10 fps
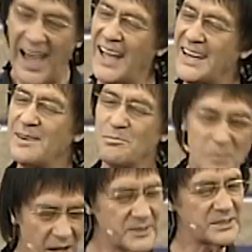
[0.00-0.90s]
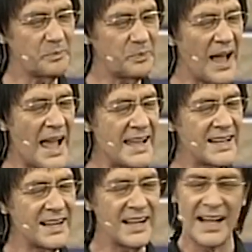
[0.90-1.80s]
And in
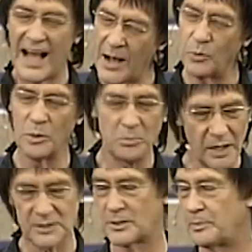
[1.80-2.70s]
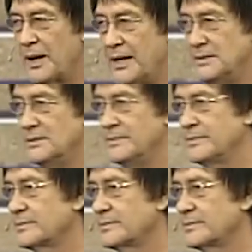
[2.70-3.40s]
multiplying, I will multiply you.